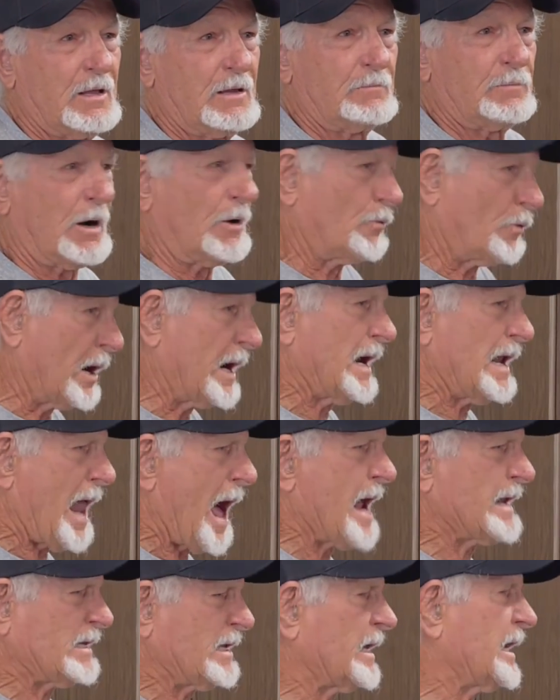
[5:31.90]
But we'd
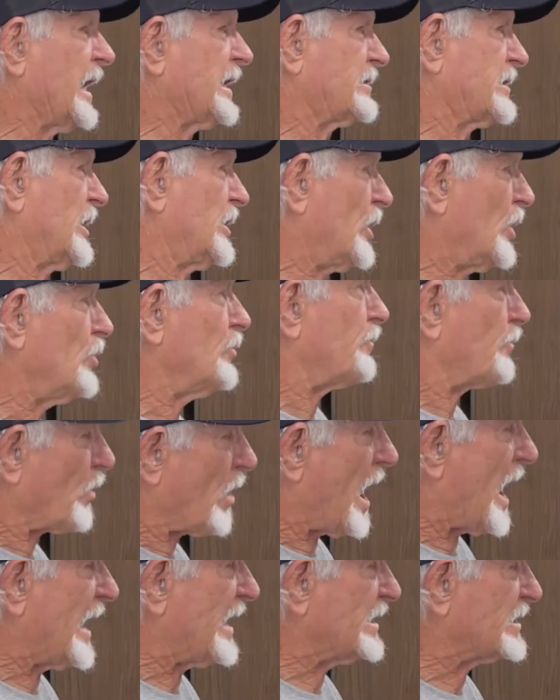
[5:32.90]
like to get the new
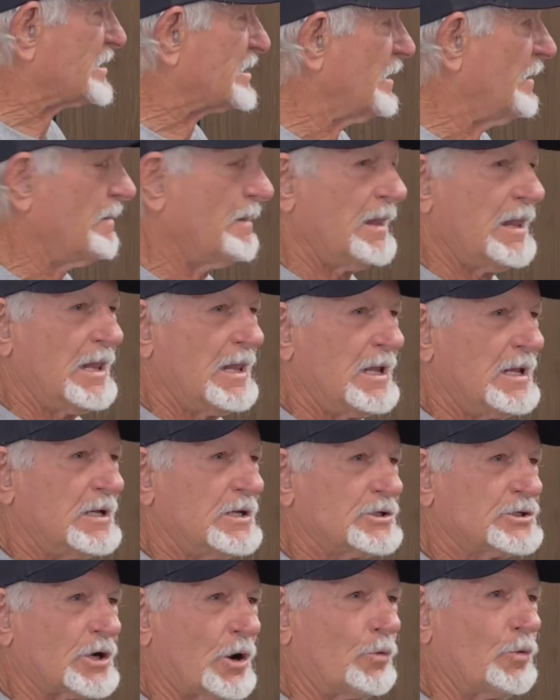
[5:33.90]
price.
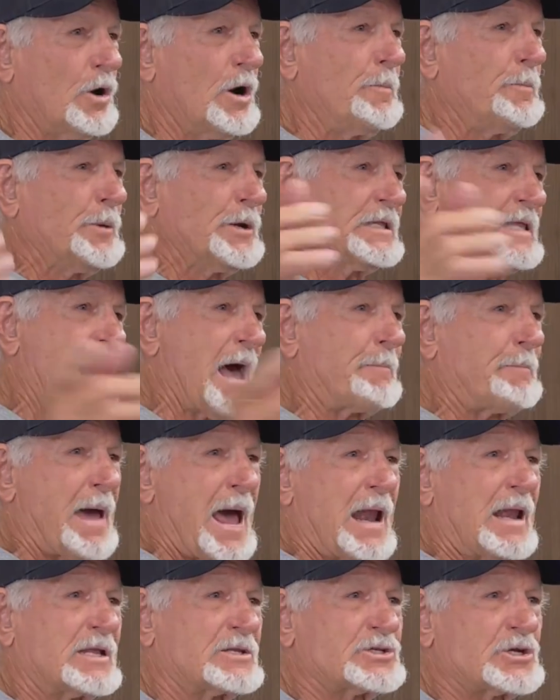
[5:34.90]
So we'll put that
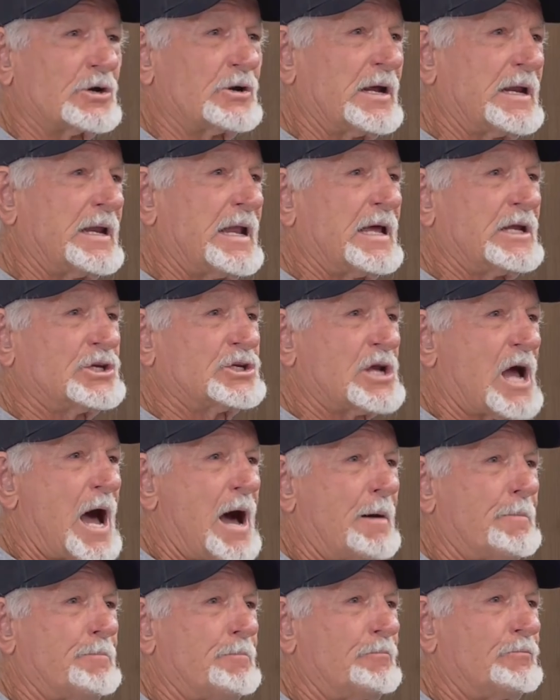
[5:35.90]
balancer in this
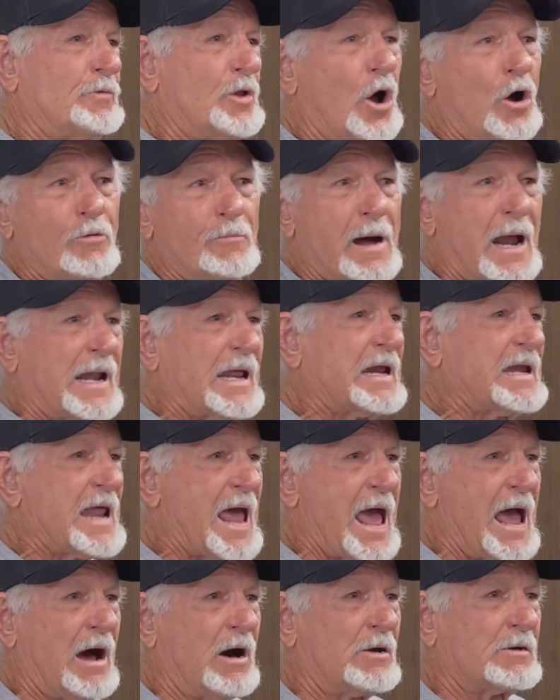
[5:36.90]
shop, no money
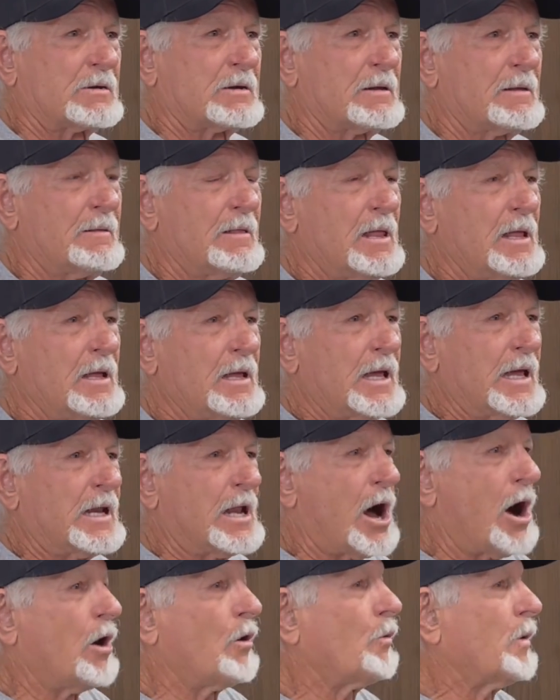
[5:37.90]
down, and
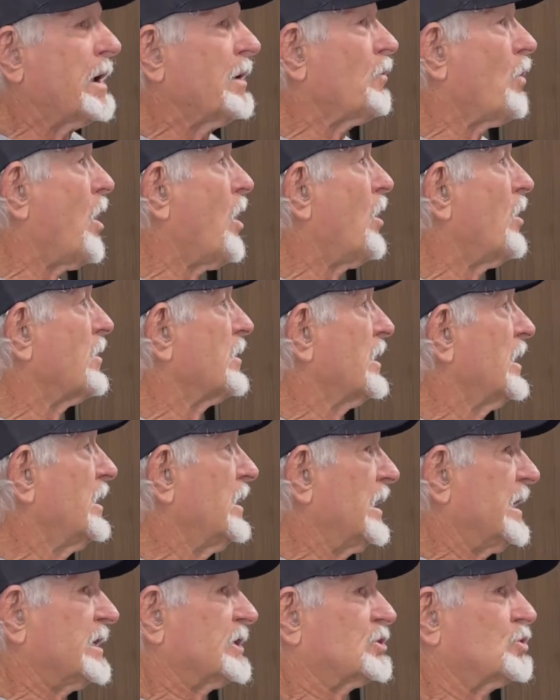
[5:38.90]
all we want
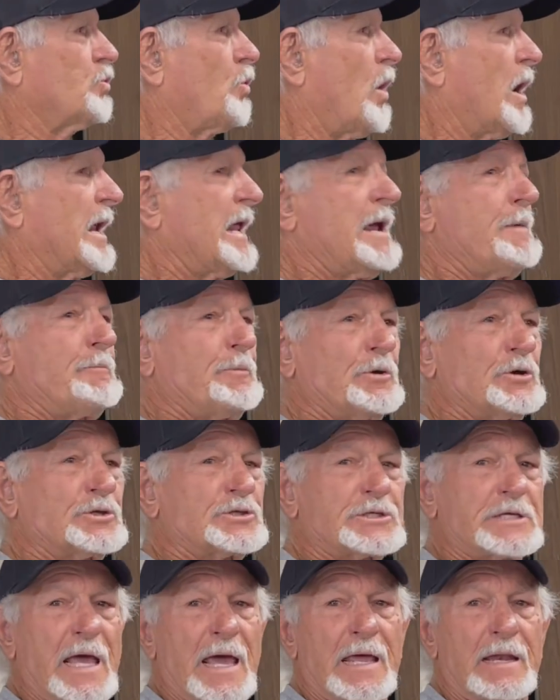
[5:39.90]
is
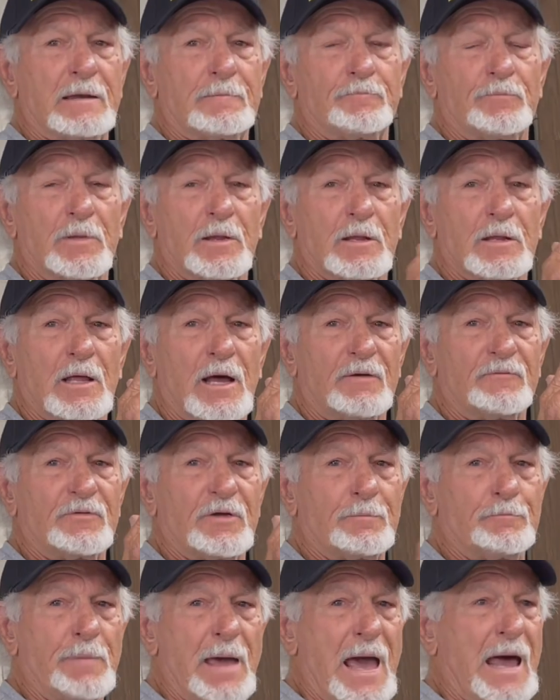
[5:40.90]
20% of
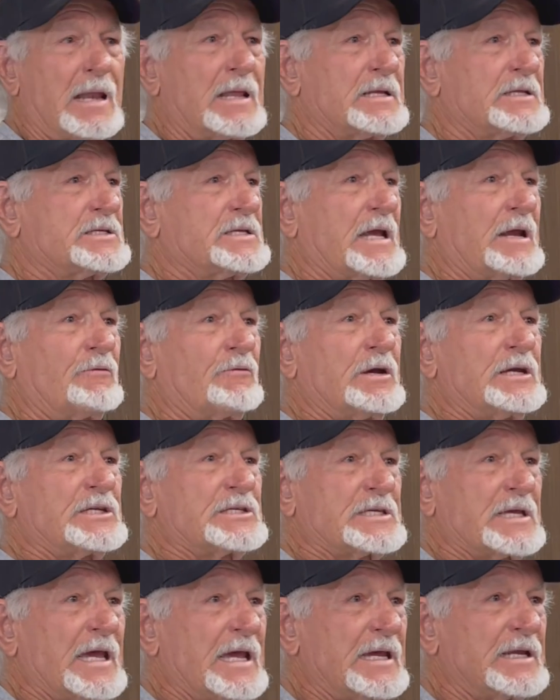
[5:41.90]
the balancing
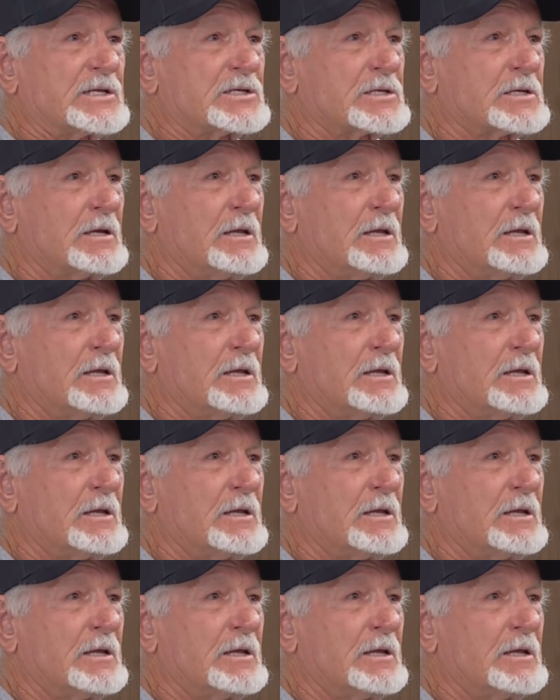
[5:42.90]
receipts.